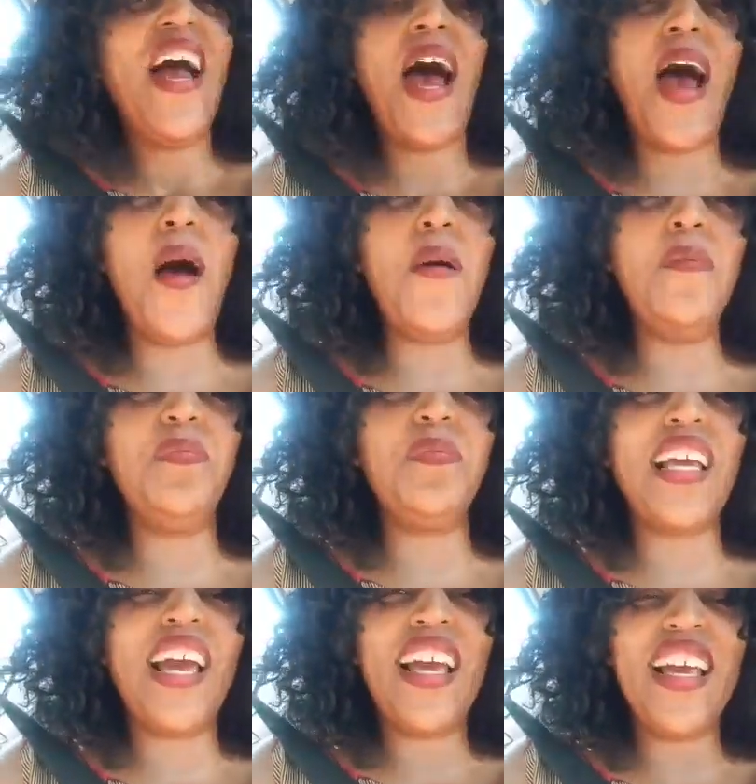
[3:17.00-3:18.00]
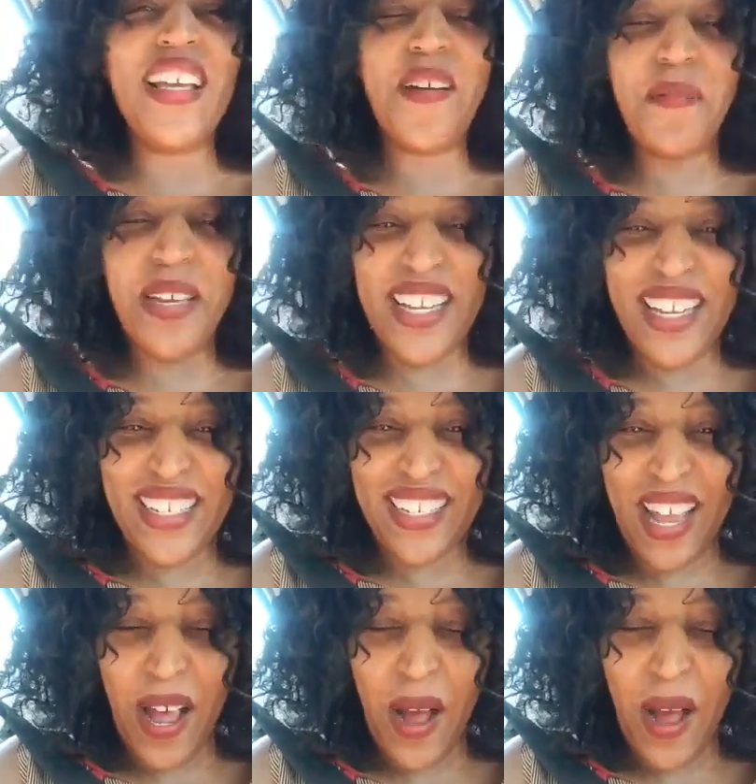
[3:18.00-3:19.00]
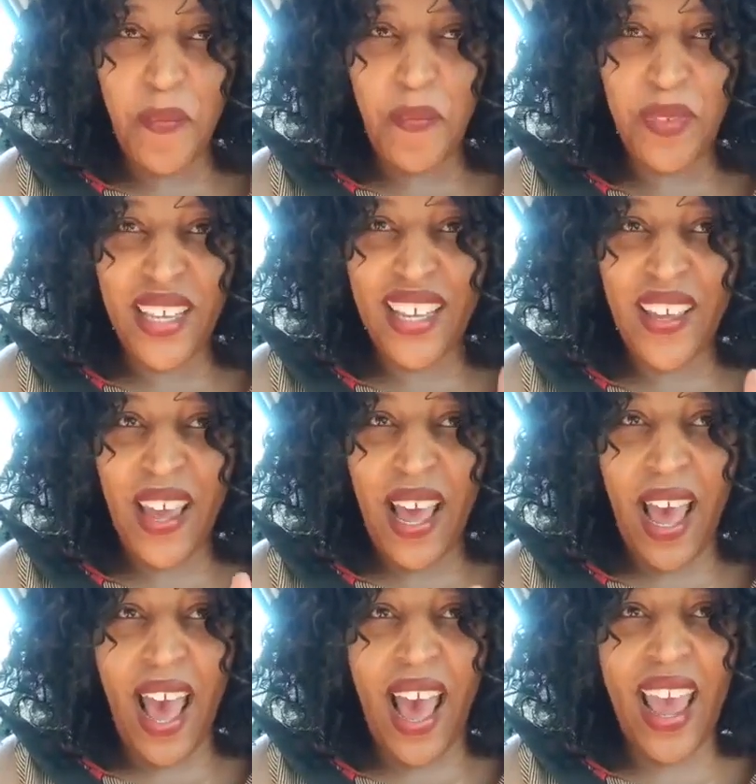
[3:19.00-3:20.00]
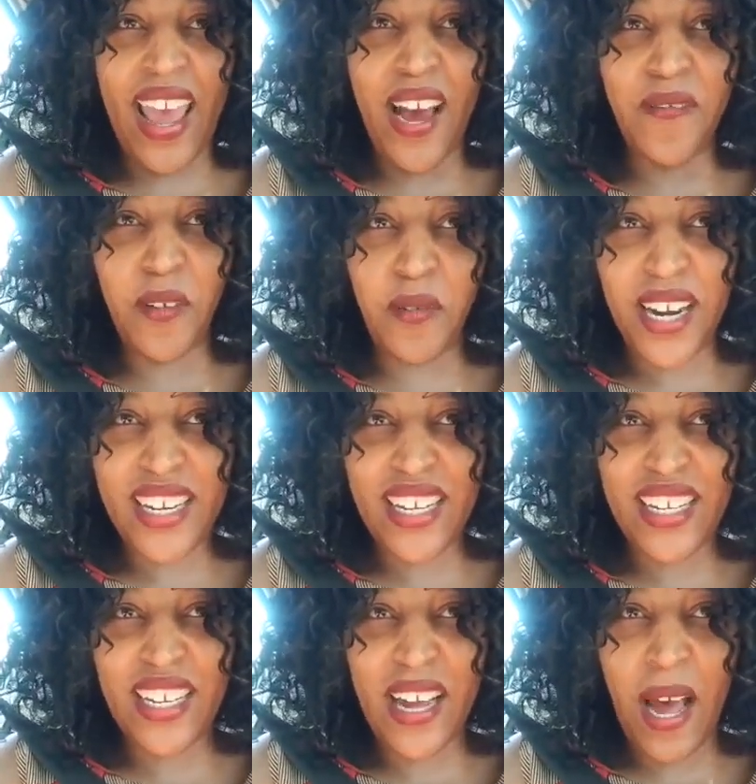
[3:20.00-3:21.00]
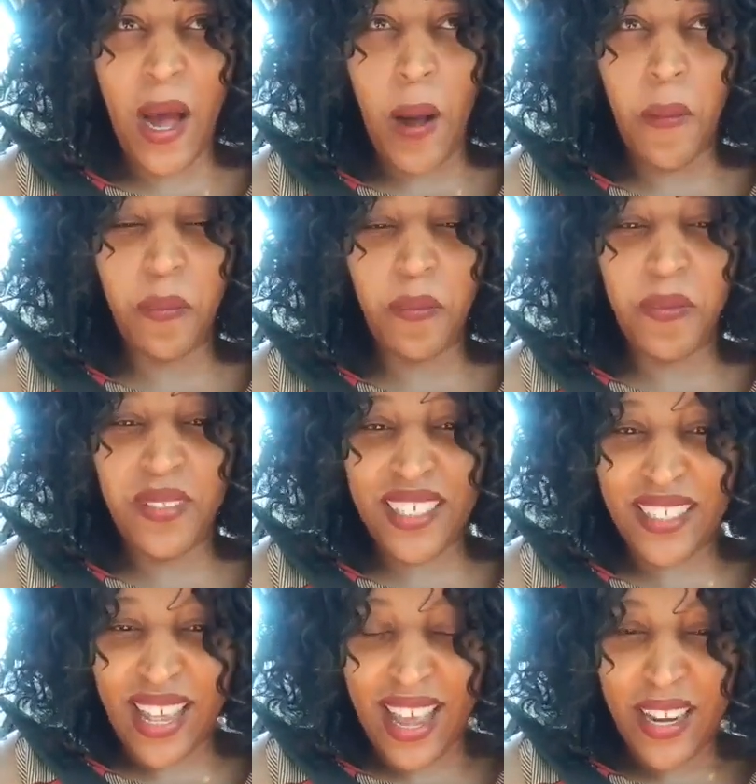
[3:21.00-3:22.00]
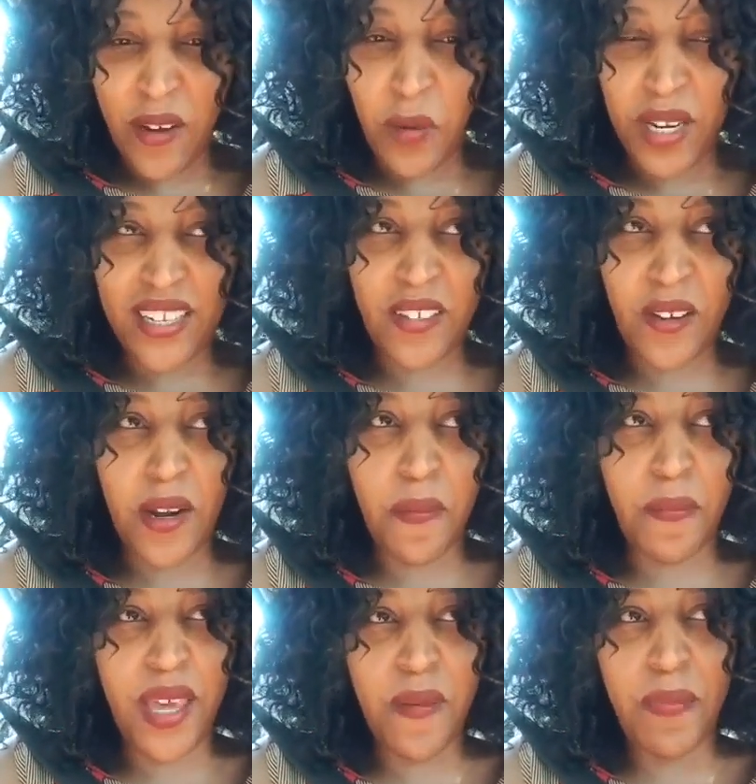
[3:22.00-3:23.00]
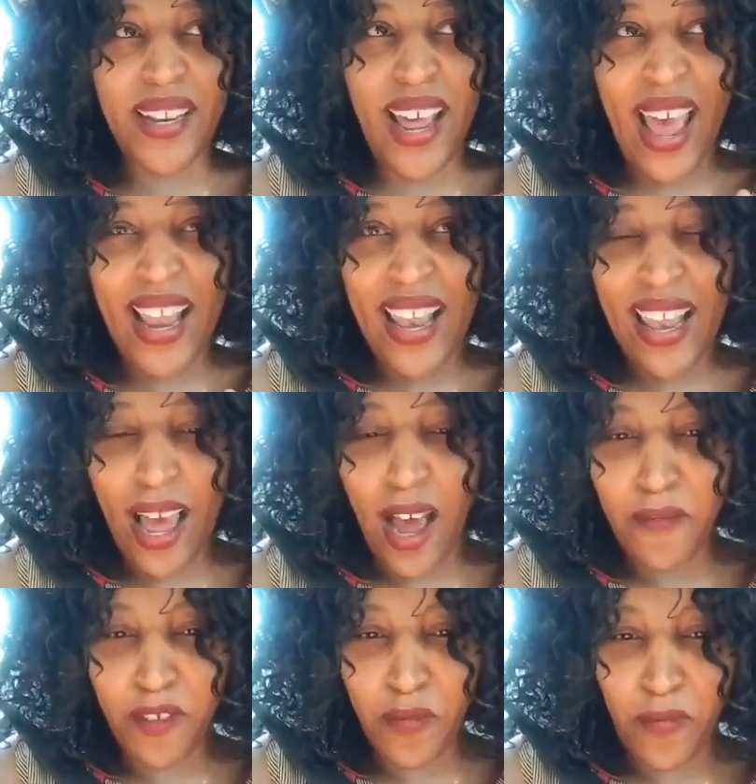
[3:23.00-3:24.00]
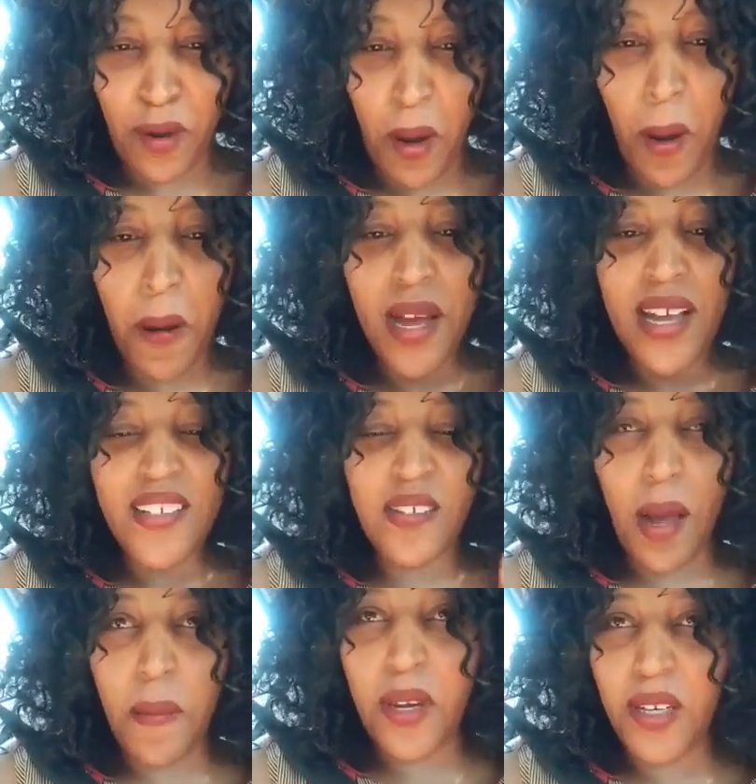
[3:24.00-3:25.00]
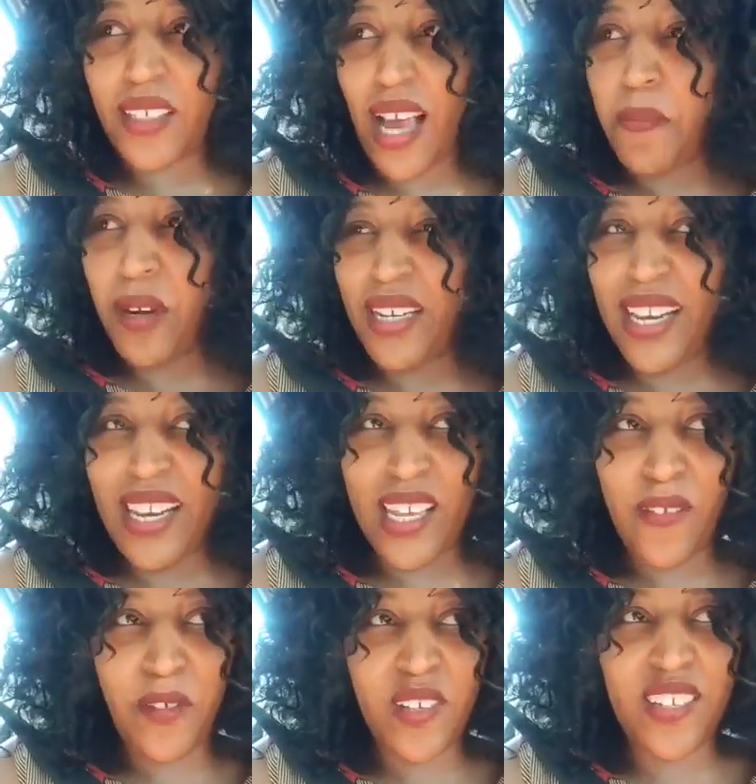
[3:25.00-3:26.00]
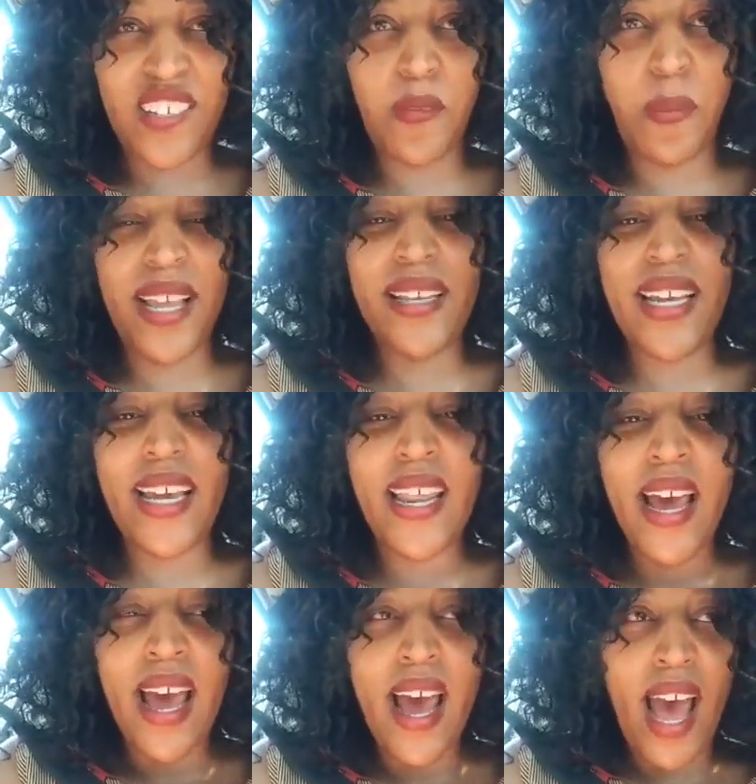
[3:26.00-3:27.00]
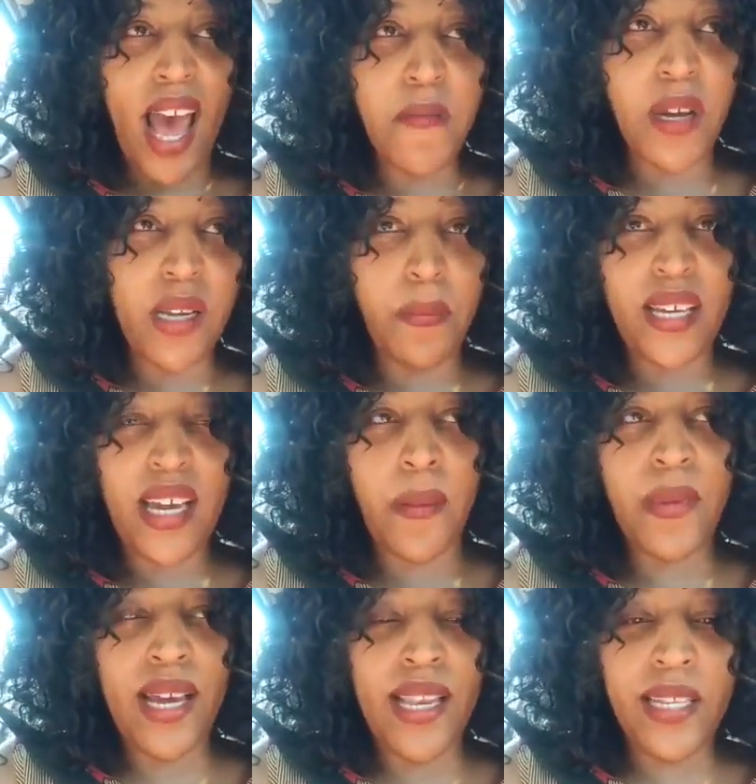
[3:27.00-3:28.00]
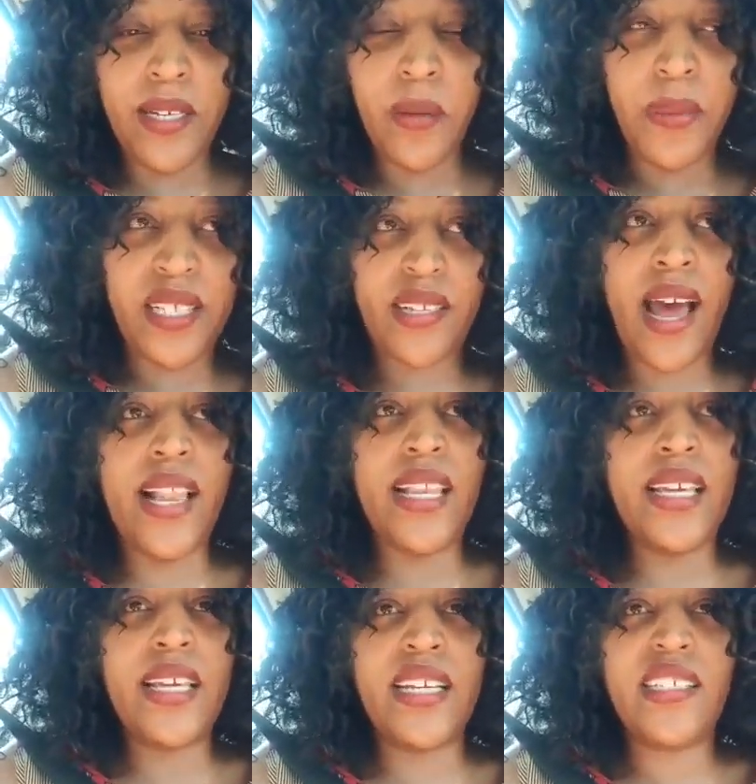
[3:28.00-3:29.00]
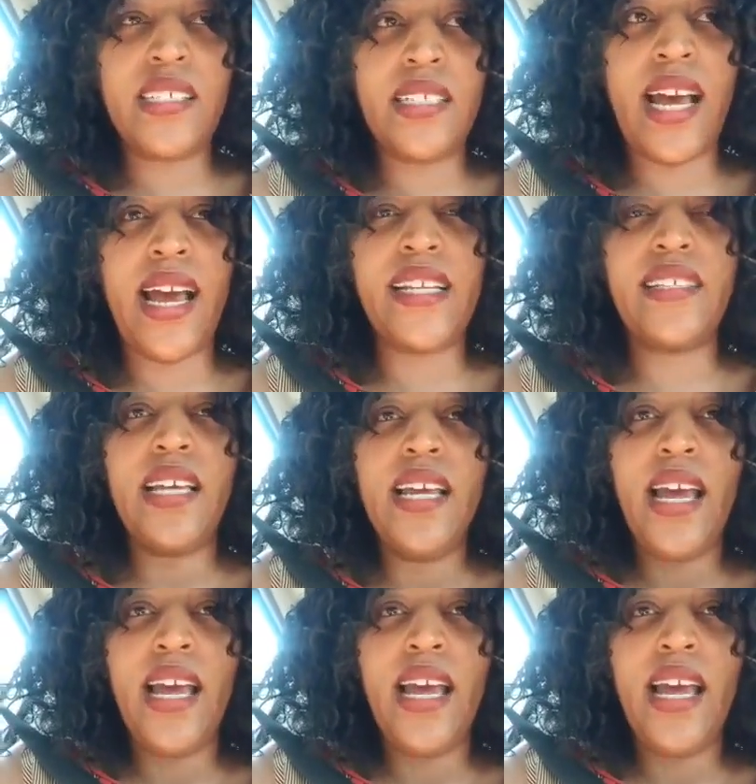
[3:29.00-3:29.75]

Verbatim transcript: Um, in a minute, um, I have already um, decided what it's gonna be, but I love to flow, so I'm not. I'm gonna leave you suspended. I'm gonna be coming a little bit early here tonight.